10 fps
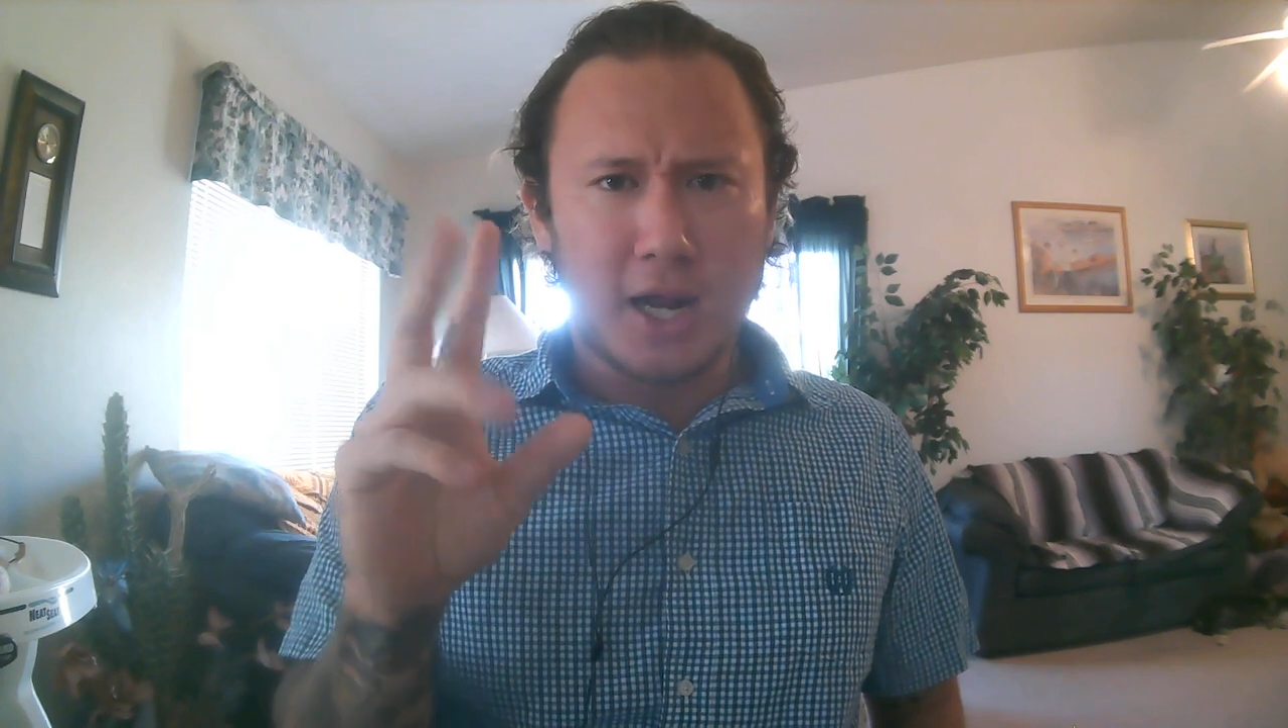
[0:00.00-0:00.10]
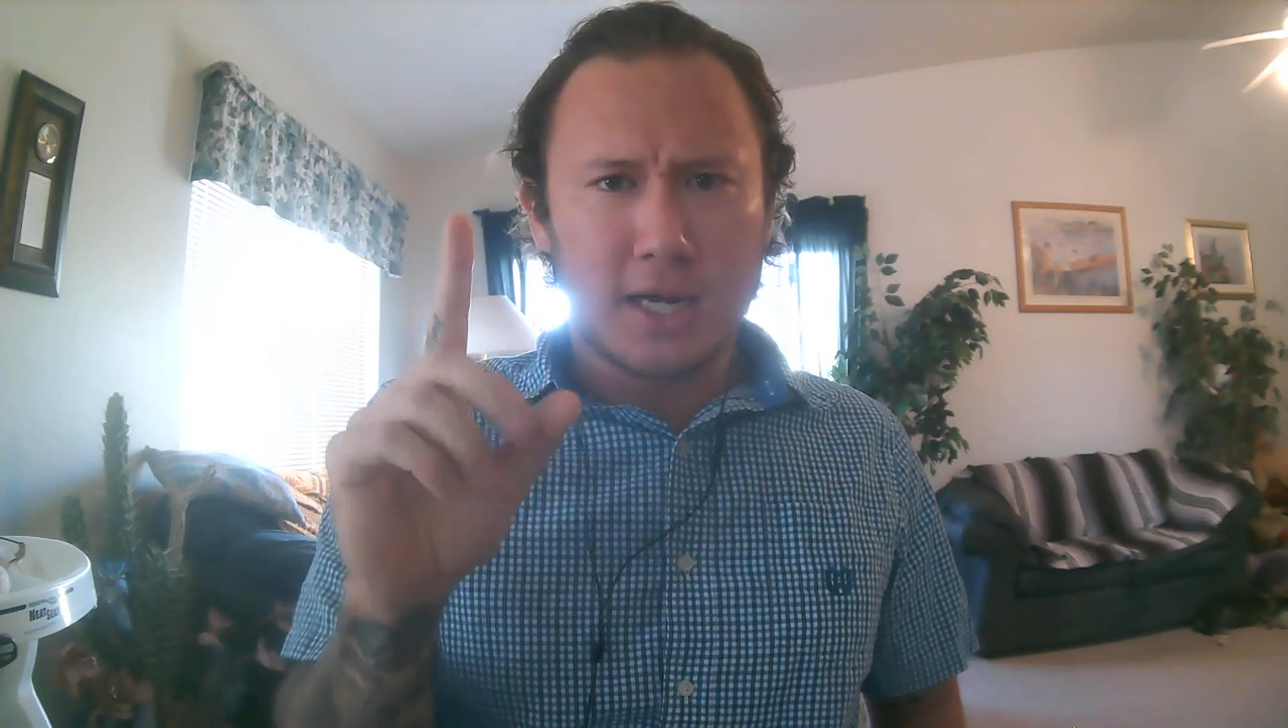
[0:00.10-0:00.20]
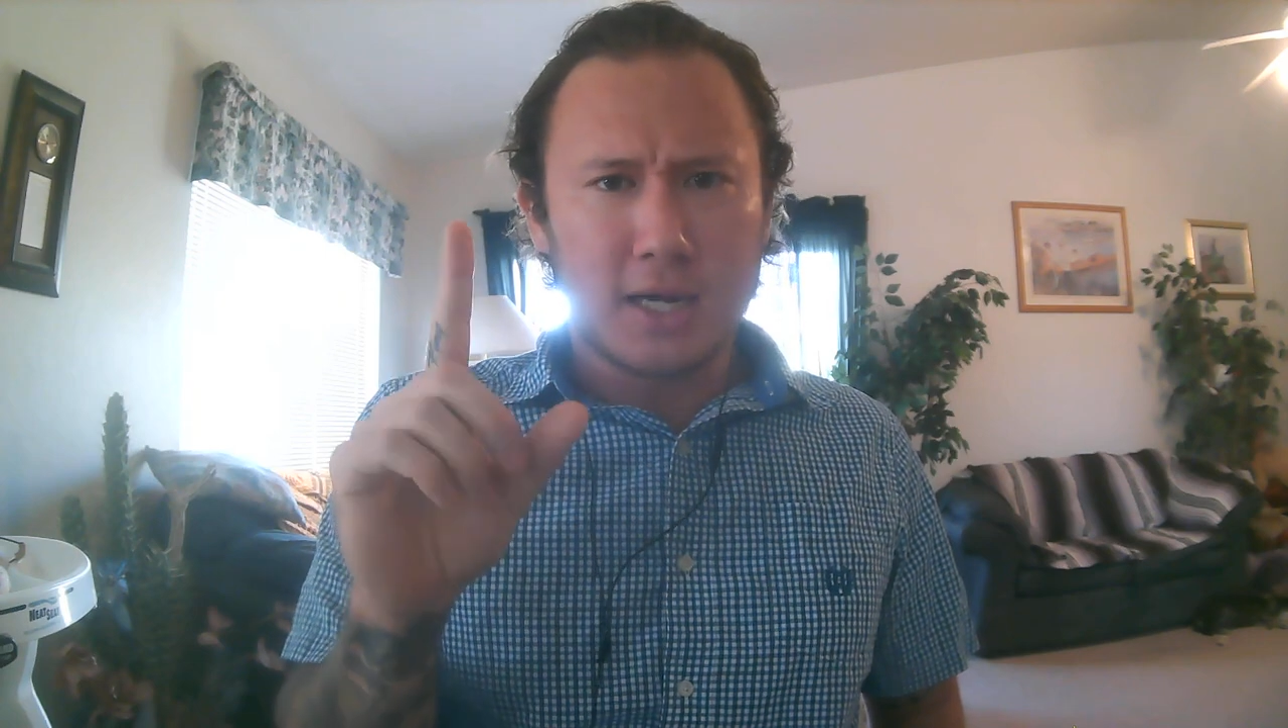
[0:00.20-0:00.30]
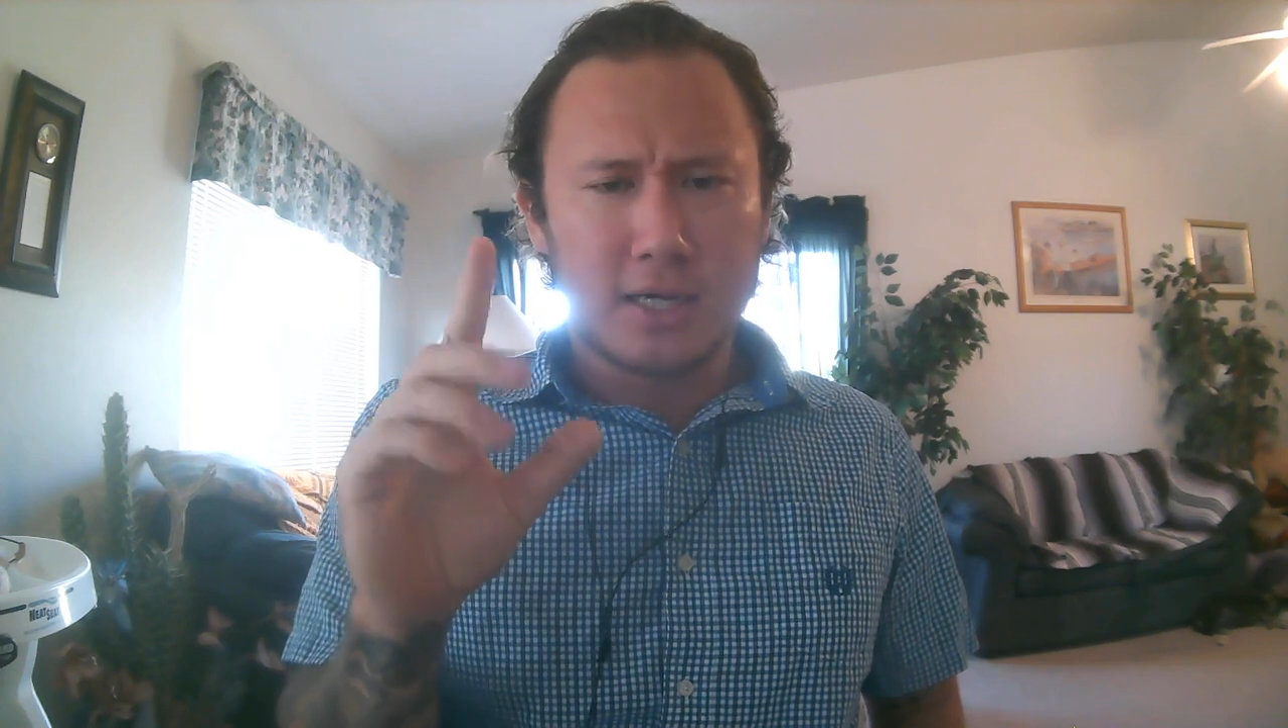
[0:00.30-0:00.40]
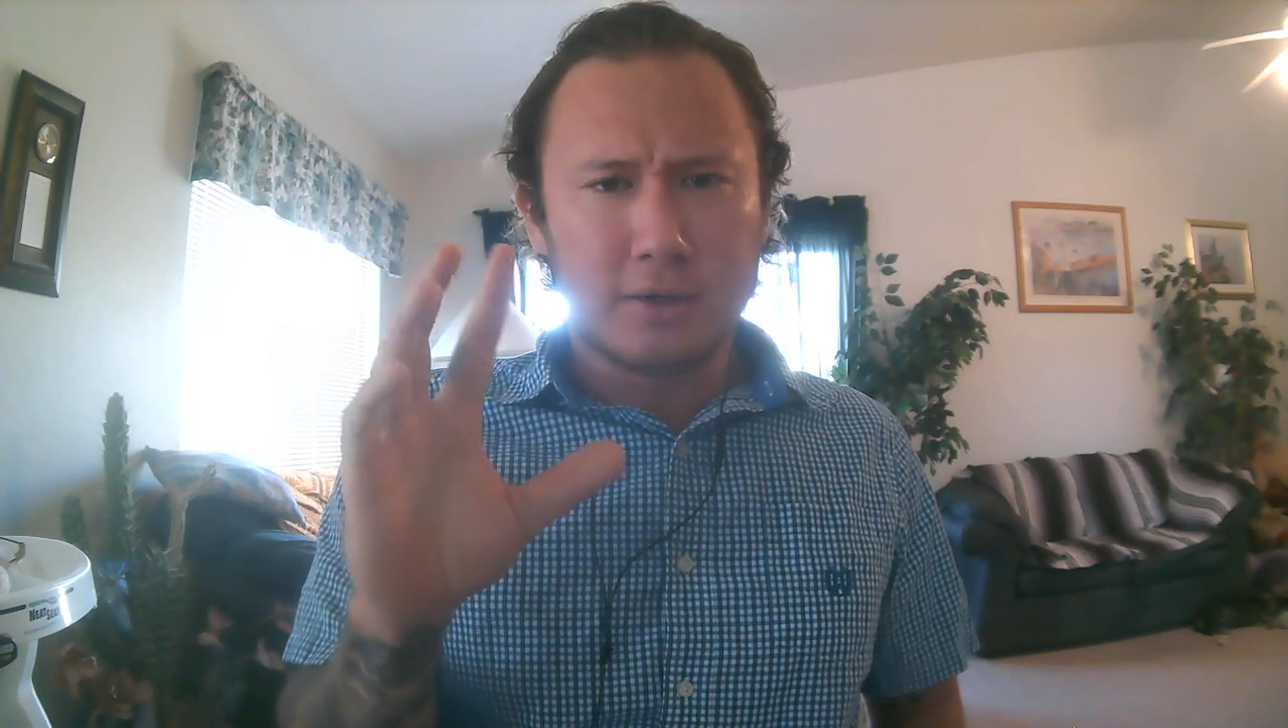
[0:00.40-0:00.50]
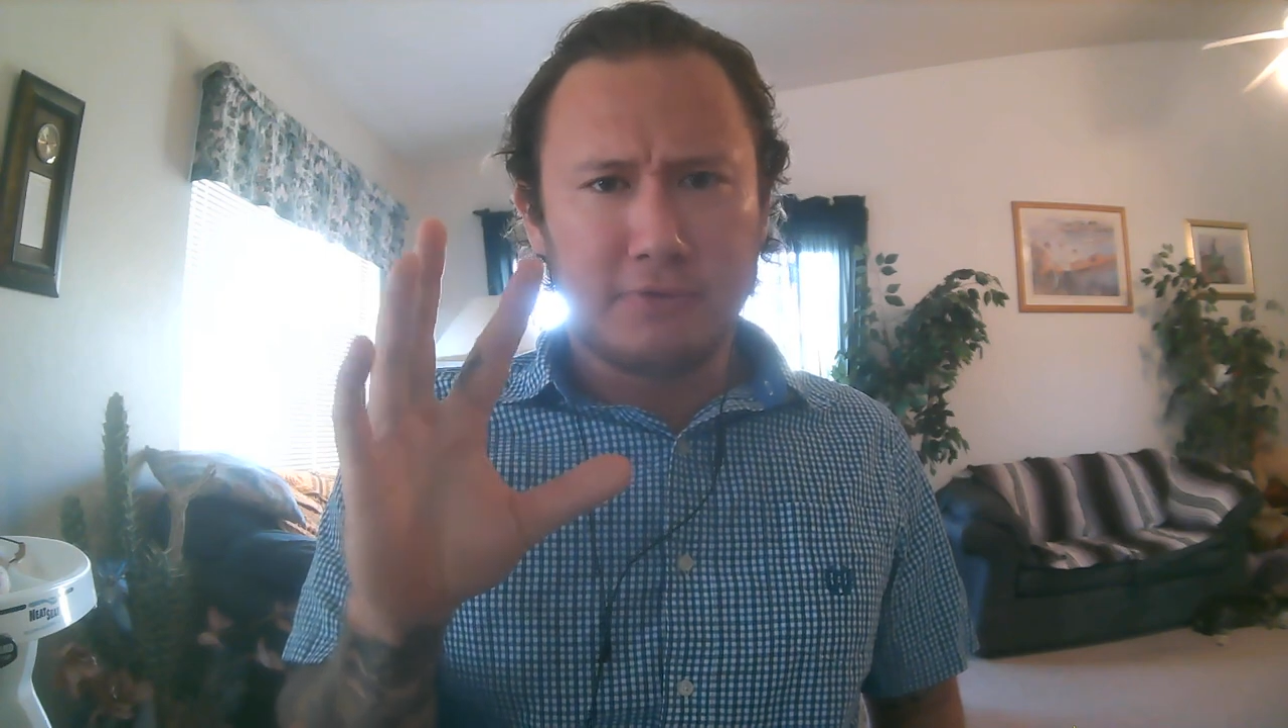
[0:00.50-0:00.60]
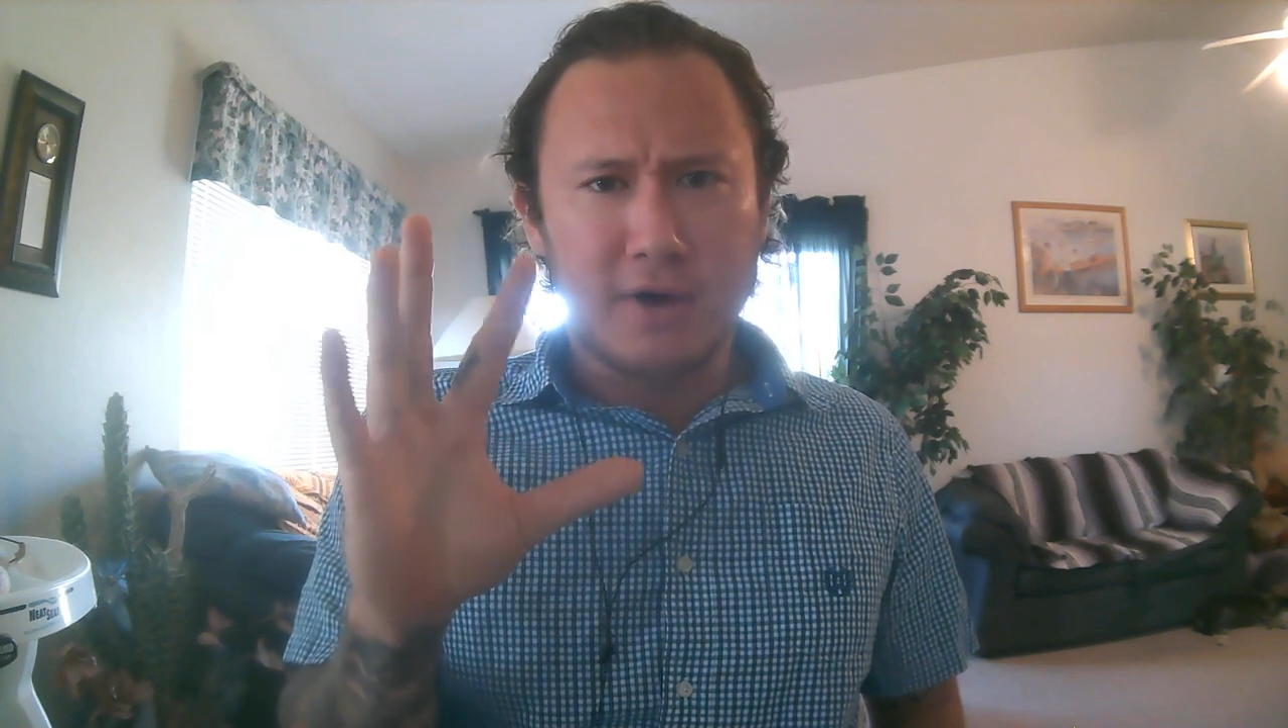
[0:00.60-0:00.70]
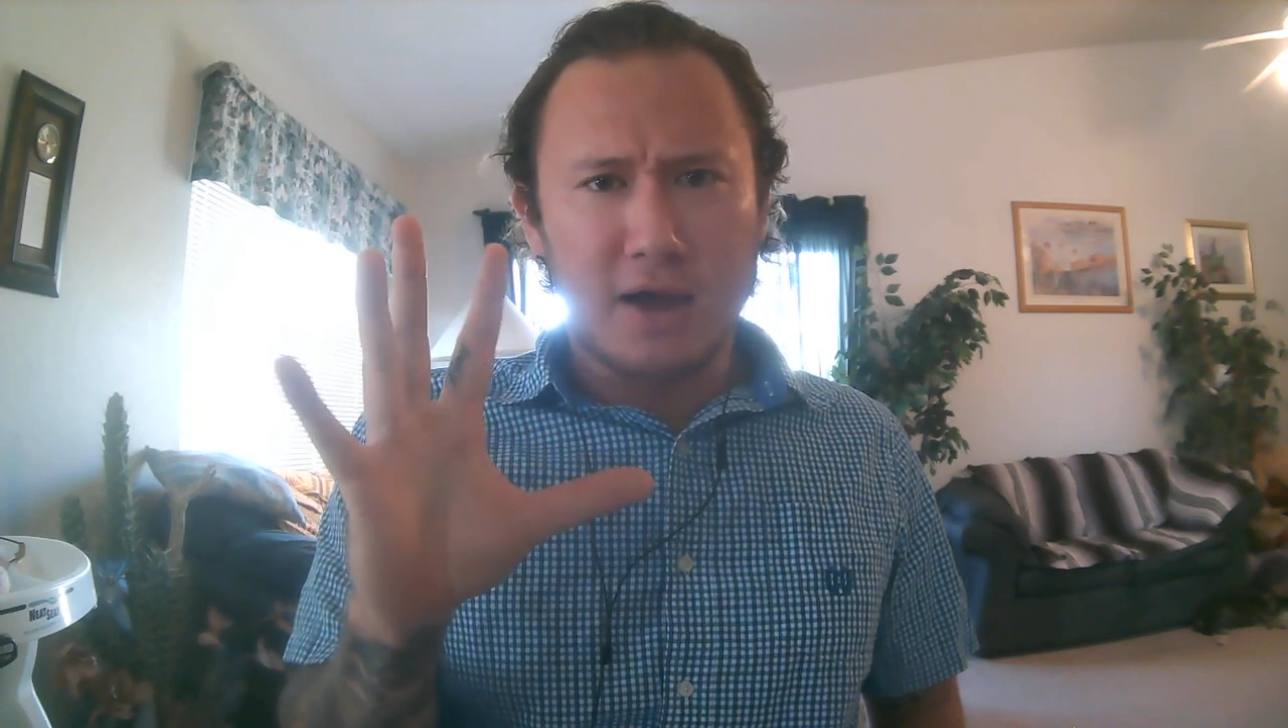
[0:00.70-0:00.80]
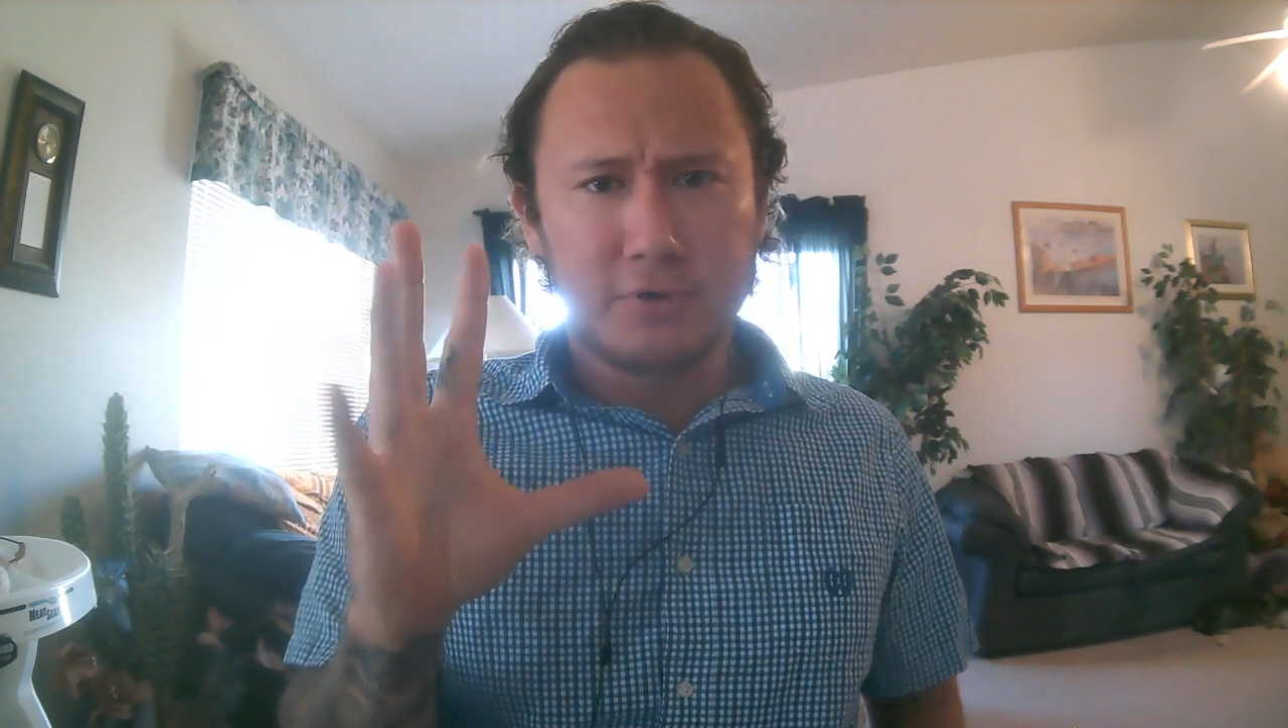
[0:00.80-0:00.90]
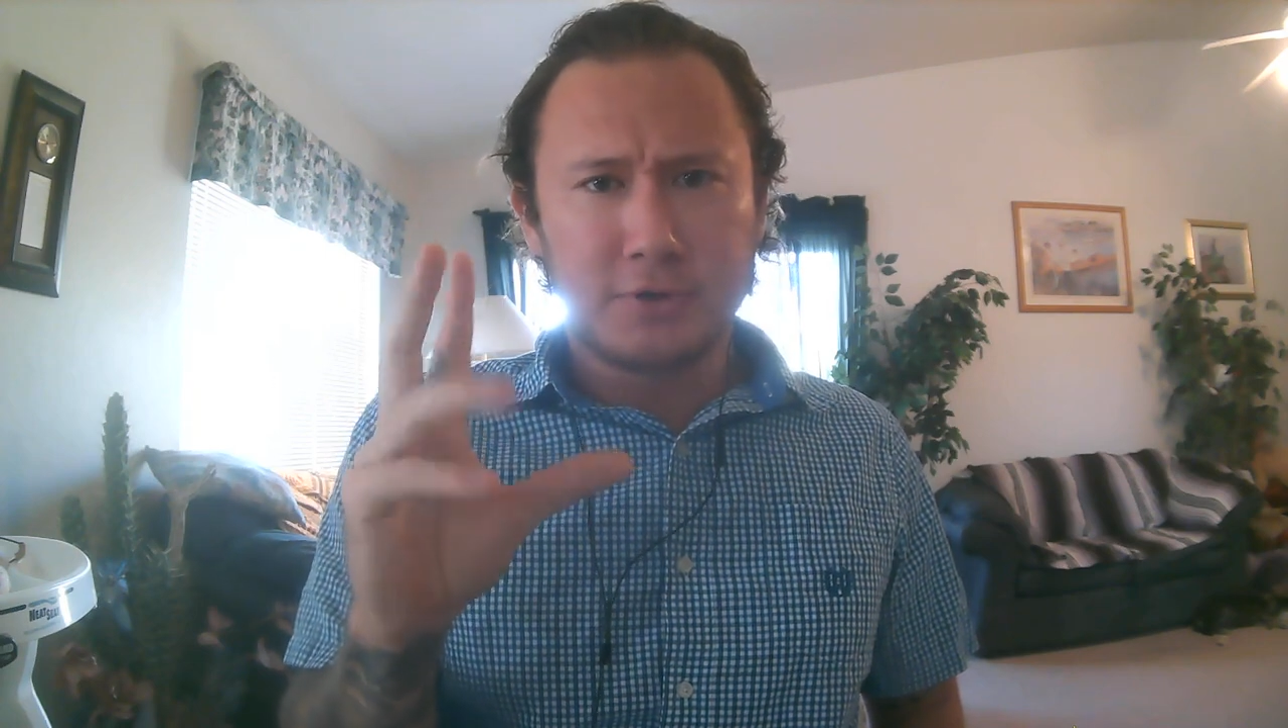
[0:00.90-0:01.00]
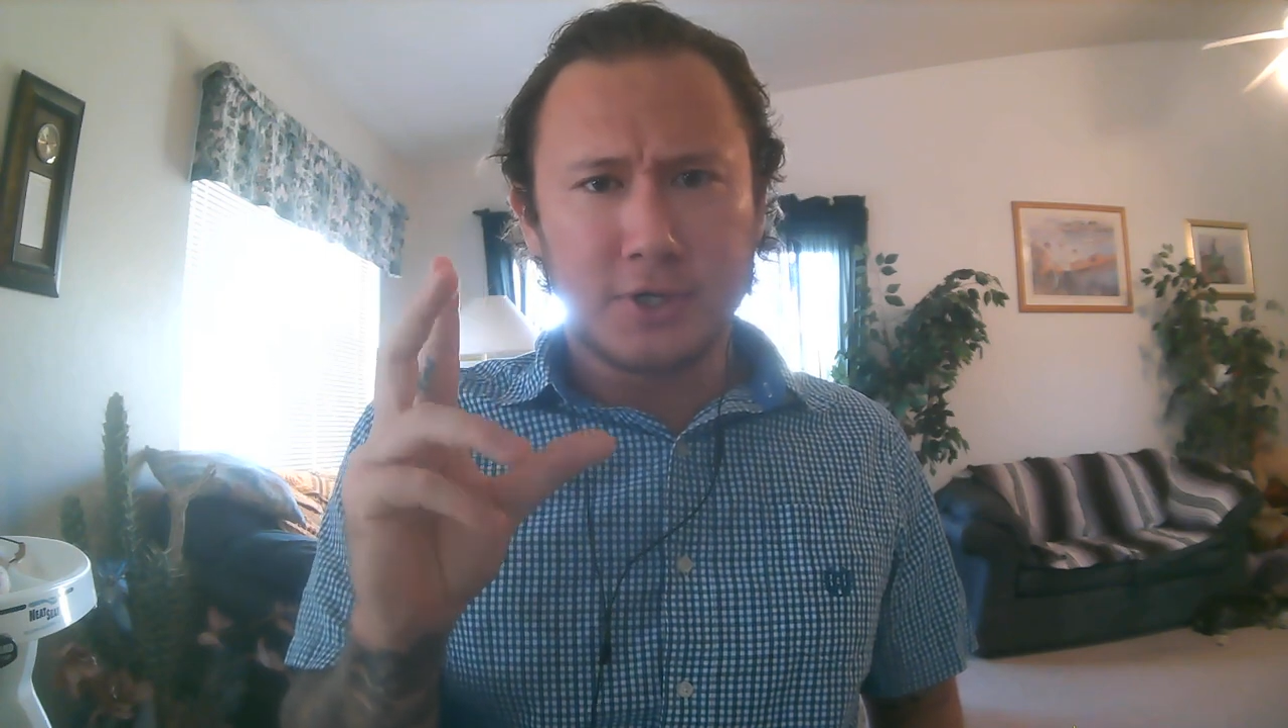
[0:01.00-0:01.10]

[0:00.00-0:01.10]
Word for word: when I got down to five or